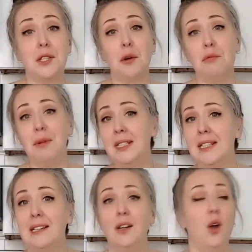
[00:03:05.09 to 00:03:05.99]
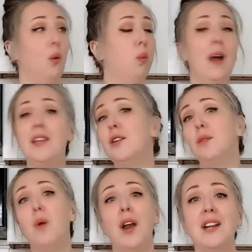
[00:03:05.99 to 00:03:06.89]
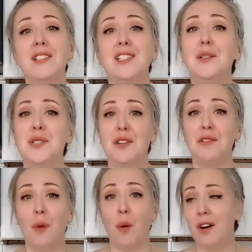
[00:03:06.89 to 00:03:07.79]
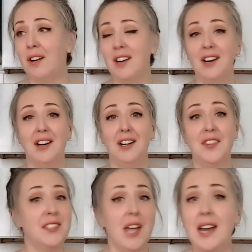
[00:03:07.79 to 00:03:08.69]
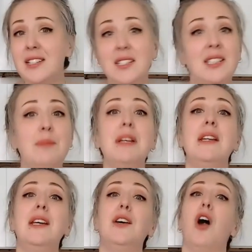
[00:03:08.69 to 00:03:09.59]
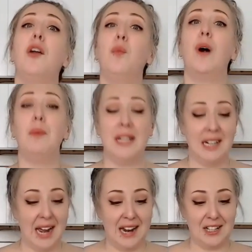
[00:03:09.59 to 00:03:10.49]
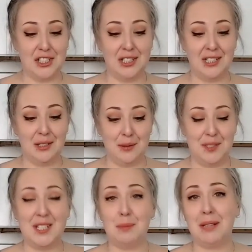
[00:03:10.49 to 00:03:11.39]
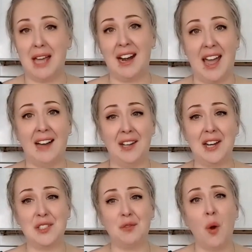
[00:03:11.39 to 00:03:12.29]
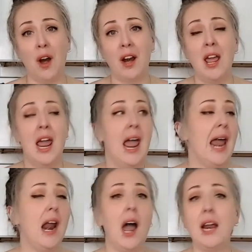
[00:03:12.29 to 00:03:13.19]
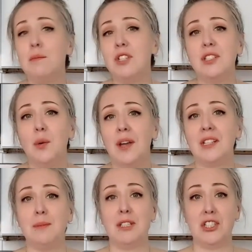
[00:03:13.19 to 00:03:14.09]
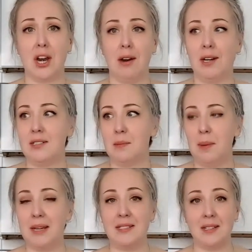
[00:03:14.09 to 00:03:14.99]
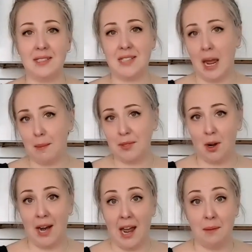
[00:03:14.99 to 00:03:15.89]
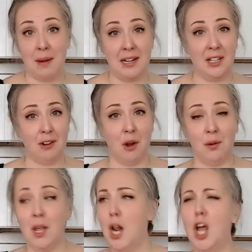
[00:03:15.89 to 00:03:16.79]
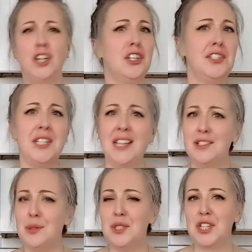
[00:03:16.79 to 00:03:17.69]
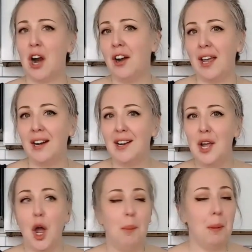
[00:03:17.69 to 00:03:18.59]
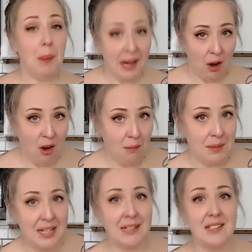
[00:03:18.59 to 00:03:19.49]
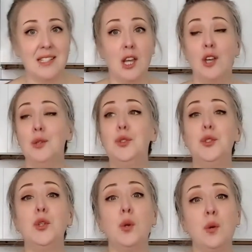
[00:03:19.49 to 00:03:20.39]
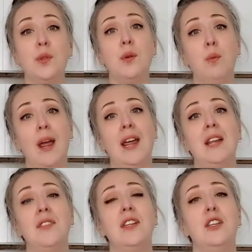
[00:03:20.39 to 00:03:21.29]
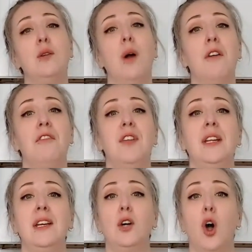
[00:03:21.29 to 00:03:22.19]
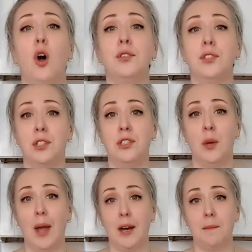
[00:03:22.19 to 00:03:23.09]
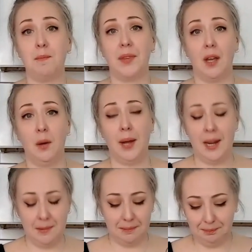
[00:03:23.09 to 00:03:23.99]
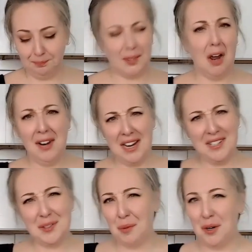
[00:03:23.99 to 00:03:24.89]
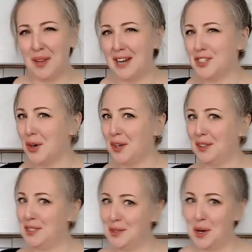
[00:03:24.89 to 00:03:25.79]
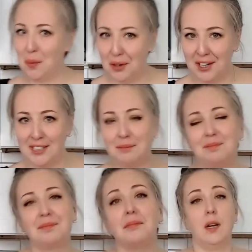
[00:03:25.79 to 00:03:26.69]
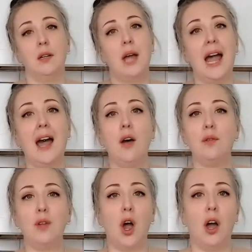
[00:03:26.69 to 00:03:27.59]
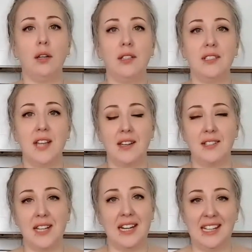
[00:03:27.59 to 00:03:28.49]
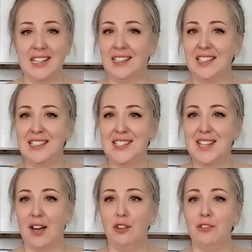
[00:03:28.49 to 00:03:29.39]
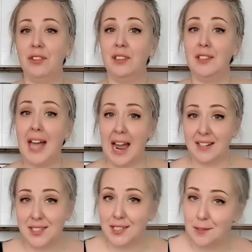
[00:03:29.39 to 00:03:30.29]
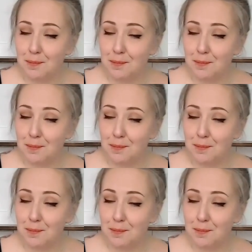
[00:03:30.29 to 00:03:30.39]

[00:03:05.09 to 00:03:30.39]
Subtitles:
So really, what you're wanting to use it for, the sky's the limit here on what we can actually use these plant allies for. And I'm just going to be sharing some basic steps on how to make your own just to get you started. But by all means, do the way that you are feeling called to do it. Okay? I'll get into more of that shortly, so don't worry. How long does a healing salve last?